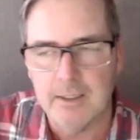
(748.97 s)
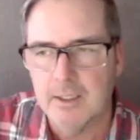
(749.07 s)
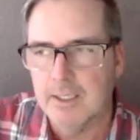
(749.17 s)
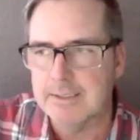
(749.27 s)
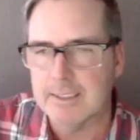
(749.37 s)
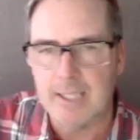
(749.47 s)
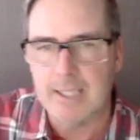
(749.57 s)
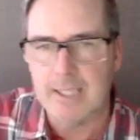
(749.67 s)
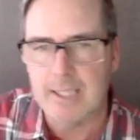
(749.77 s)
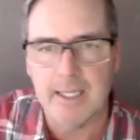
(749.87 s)
Design
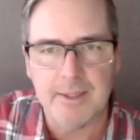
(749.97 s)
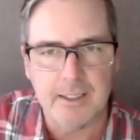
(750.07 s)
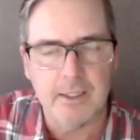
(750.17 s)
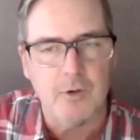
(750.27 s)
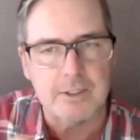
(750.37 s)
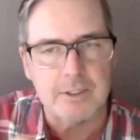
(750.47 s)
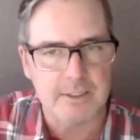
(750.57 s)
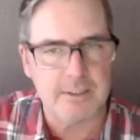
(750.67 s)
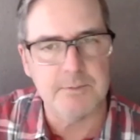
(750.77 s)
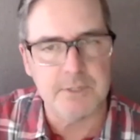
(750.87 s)
thinking or
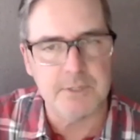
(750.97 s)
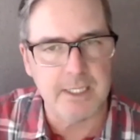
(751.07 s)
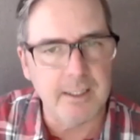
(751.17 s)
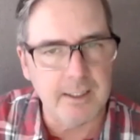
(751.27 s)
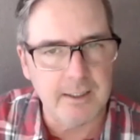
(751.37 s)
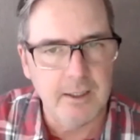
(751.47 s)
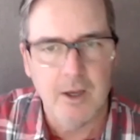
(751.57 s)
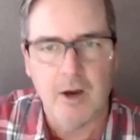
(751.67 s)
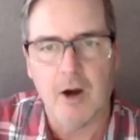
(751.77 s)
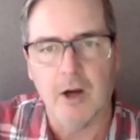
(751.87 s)
systems thinking
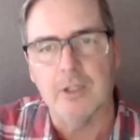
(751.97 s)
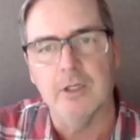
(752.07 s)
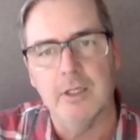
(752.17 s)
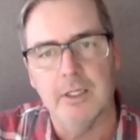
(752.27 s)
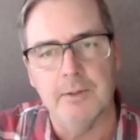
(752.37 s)
are good